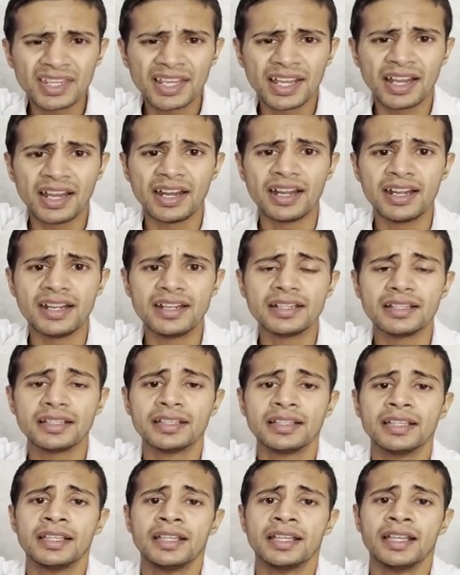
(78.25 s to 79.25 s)

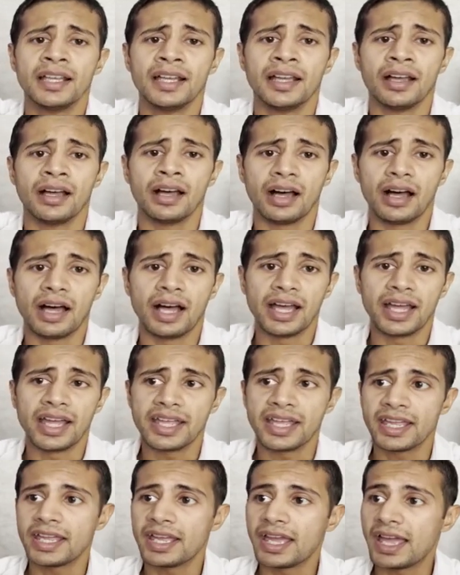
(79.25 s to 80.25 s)
And
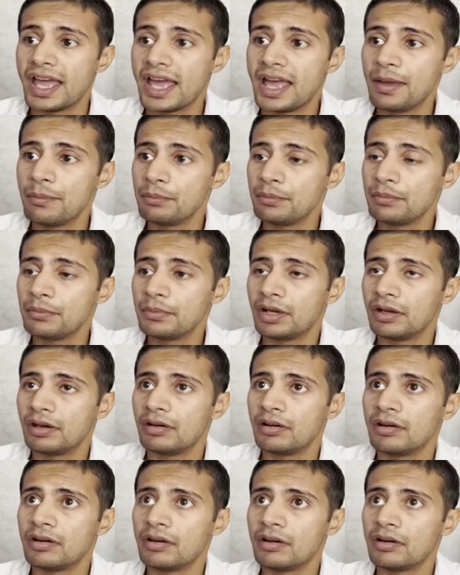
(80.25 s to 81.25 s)
I am
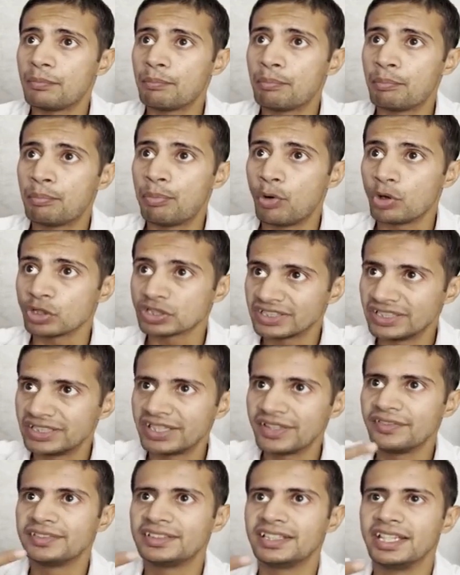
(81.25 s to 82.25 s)
a
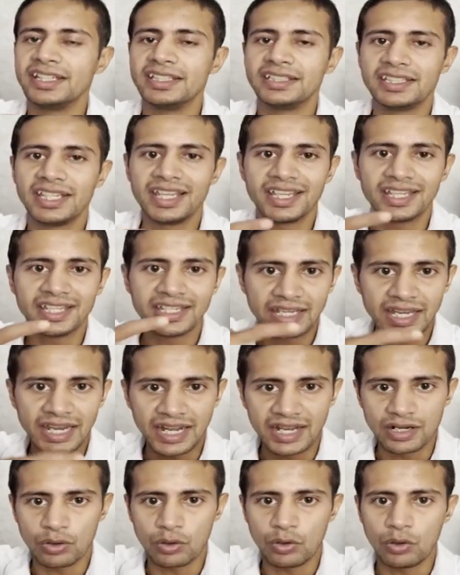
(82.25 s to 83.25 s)
positive thinking
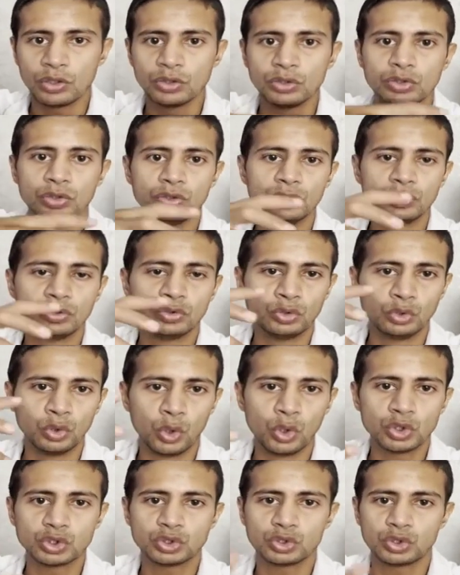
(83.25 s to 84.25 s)
and on
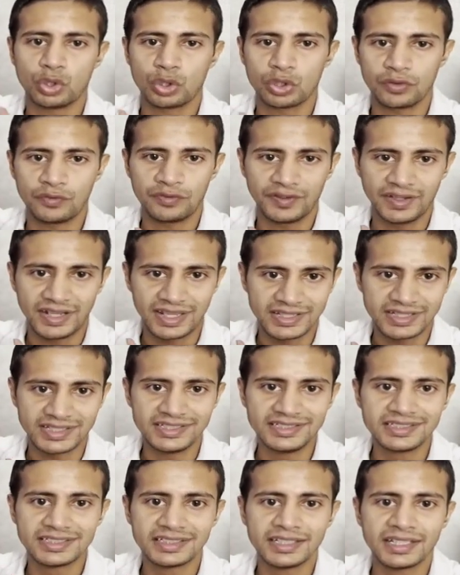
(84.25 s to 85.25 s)
those sort of
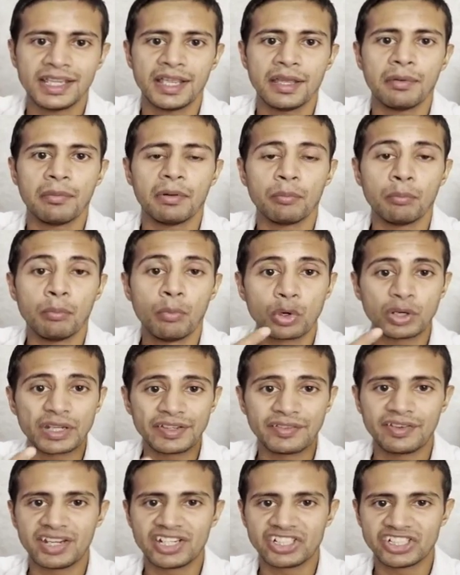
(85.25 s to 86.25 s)
lines,
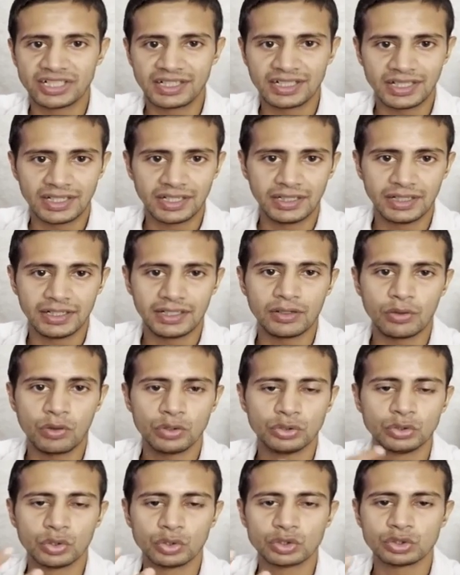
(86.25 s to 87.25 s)
motivational,
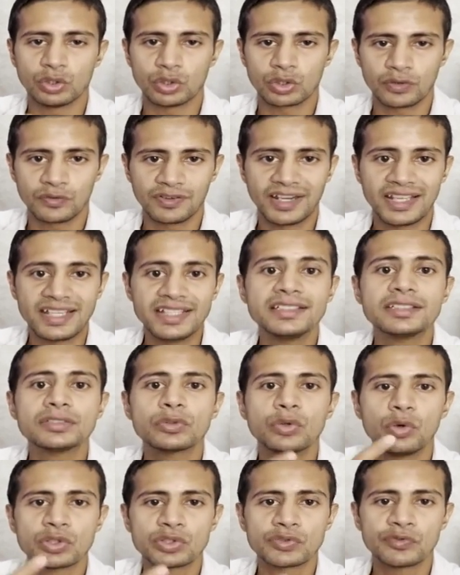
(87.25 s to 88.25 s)
on those sort of lines,
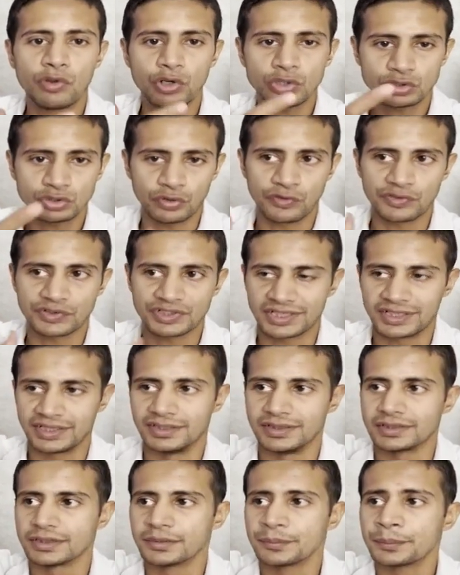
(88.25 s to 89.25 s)
coach for soft
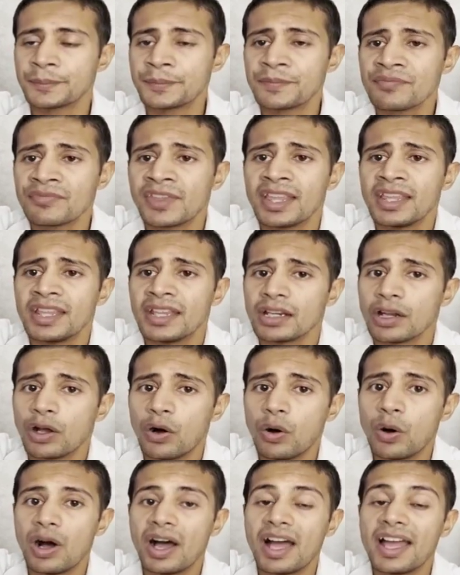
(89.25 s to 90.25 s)
skills.
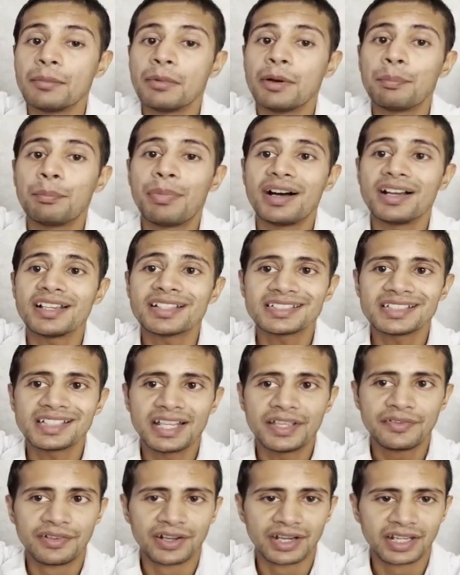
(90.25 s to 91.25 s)
Now, I am a past
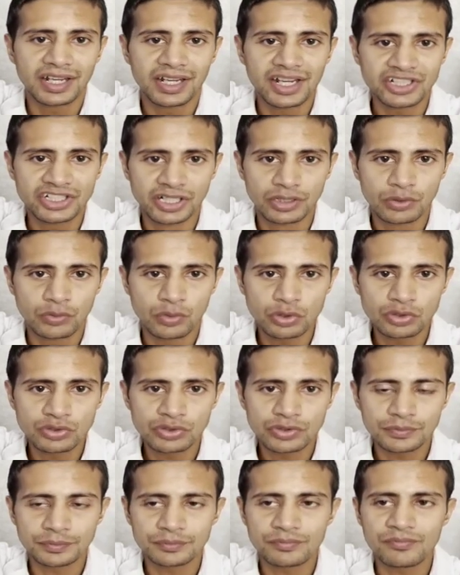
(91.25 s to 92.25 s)
life regression coach.